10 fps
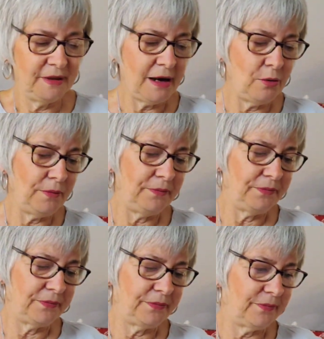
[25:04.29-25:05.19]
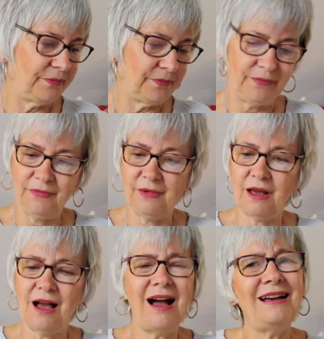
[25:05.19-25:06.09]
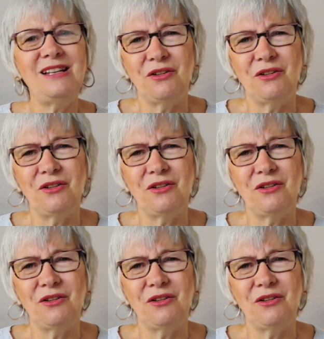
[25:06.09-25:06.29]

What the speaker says: Now, I